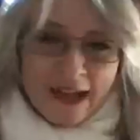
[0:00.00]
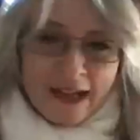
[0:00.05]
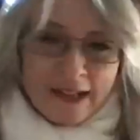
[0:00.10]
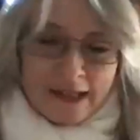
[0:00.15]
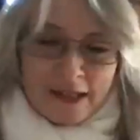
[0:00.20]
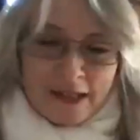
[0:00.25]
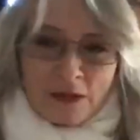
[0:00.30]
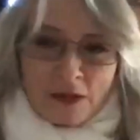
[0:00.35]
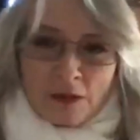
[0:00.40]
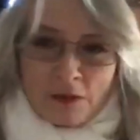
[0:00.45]
I
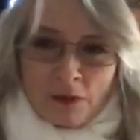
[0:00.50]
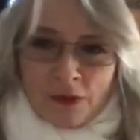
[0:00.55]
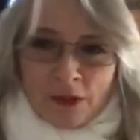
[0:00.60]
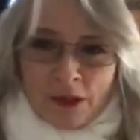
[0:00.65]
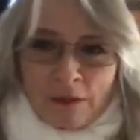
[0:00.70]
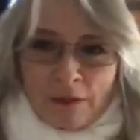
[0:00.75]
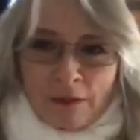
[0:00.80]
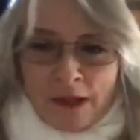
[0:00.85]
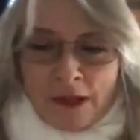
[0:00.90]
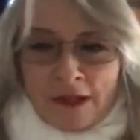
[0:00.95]
think you
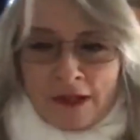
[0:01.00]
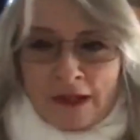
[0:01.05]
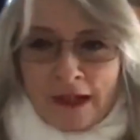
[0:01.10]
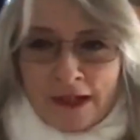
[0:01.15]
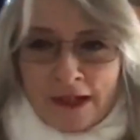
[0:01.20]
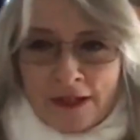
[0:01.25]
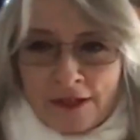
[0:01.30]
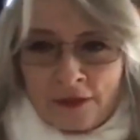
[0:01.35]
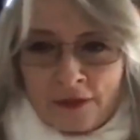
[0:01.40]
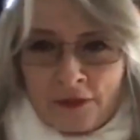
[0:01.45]
also mentioned
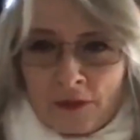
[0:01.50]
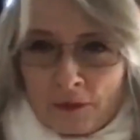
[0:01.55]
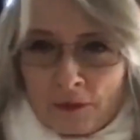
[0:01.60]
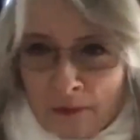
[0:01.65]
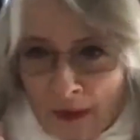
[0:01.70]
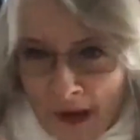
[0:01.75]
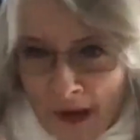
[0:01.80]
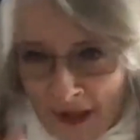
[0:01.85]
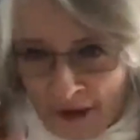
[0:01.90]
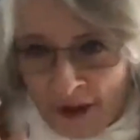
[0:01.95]
like your sort of
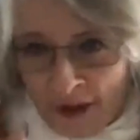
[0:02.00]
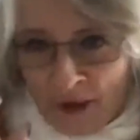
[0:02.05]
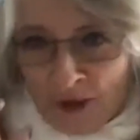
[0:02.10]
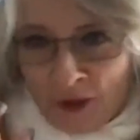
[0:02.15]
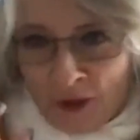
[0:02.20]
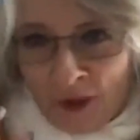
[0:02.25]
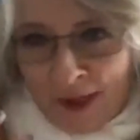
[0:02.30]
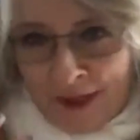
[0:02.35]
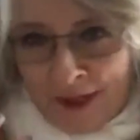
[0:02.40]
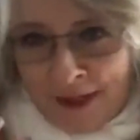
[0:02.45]
micro
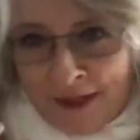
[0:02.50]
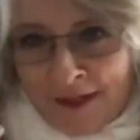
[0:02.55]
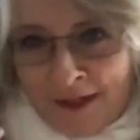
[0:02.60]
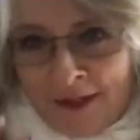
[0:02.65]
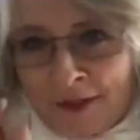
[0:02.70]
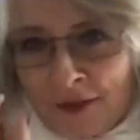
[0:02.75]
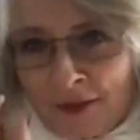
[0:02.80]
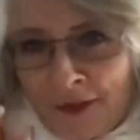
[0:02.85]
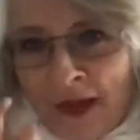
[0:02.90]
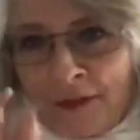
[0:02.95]
choices. I
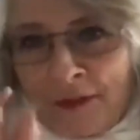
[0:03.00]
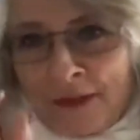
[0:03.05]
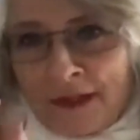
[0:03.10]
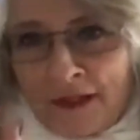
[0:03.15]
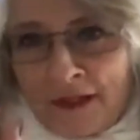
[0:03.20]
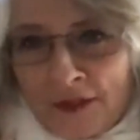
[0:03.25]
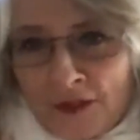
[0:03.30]
thought that was an